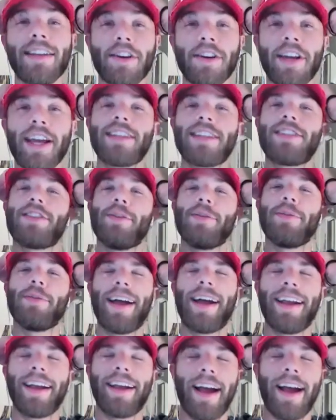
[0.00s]
Okay, so
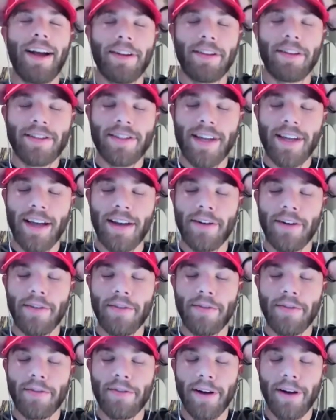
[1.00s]
right
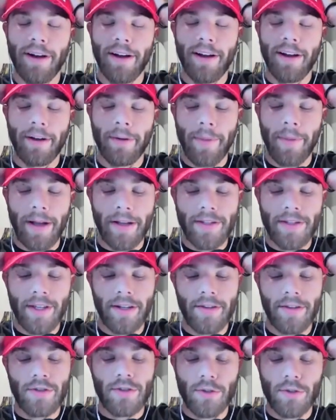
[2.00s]
outside
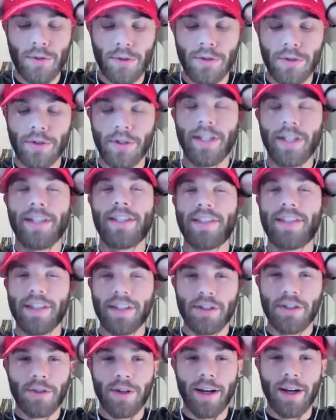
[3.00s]
of school in
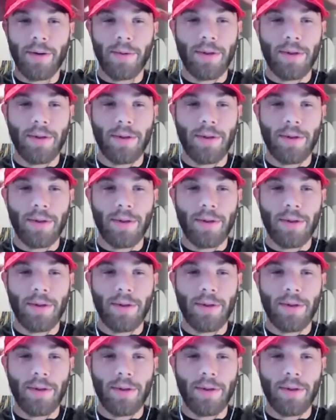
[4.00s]
sixth grade,